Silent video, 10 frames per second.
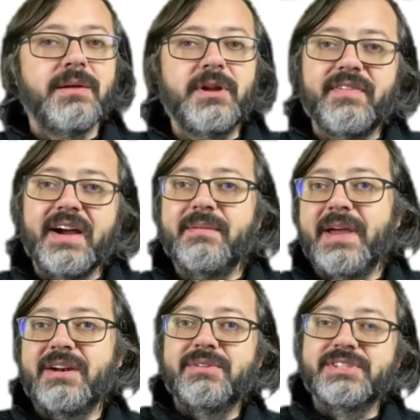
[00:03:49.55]
but if I am
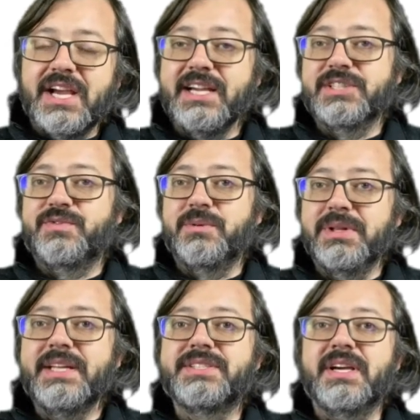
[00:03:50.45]
heterozygous for
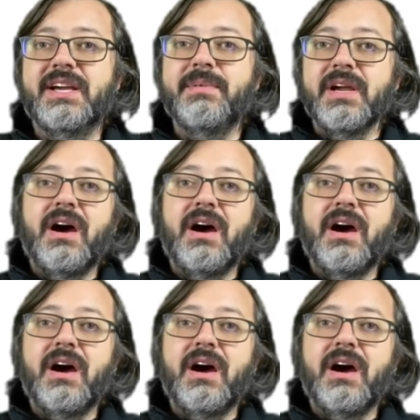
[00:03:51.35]
blood type,